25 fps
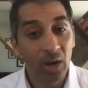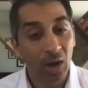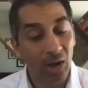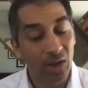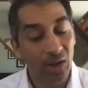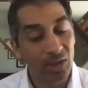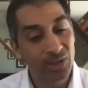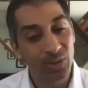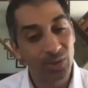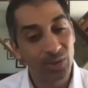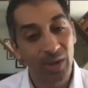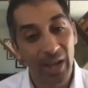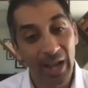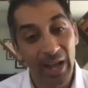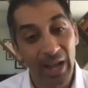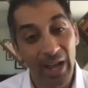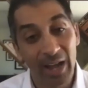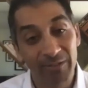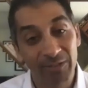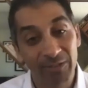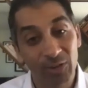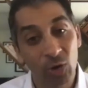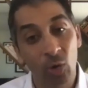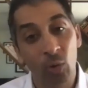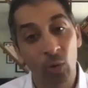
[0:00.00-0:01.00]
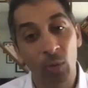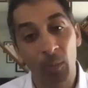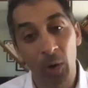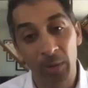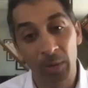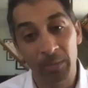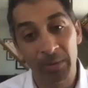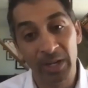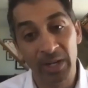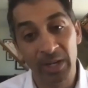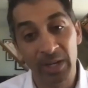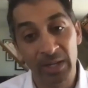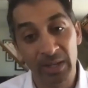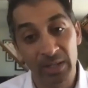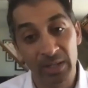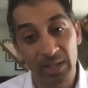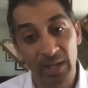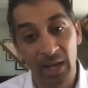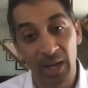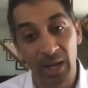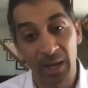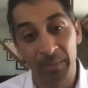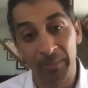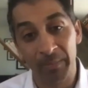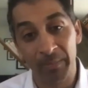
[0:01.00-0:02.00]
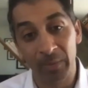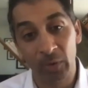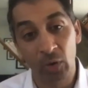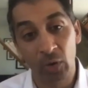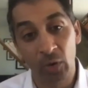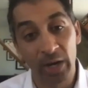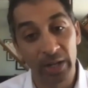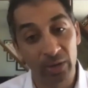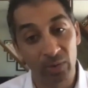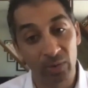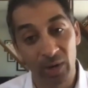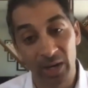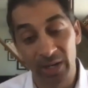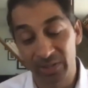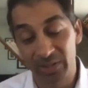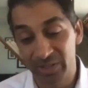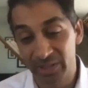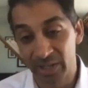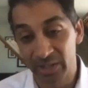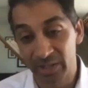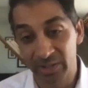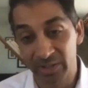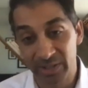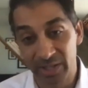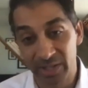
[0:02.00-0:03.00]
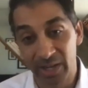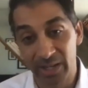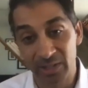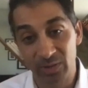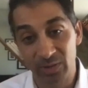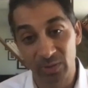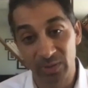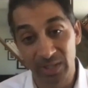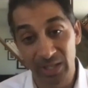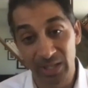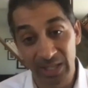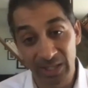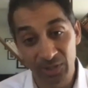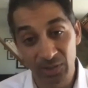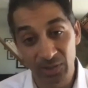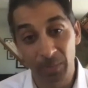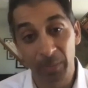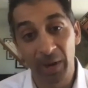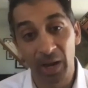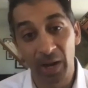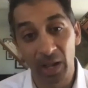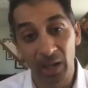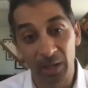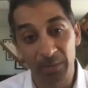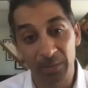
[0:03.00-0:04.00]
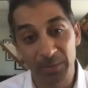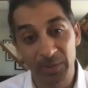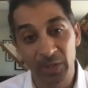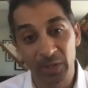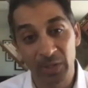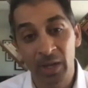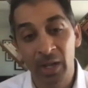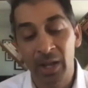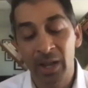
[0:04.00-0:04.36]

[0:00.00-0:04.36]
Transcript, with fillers: also have comorbid um, chronic rhinosinusitis with nasal polyps.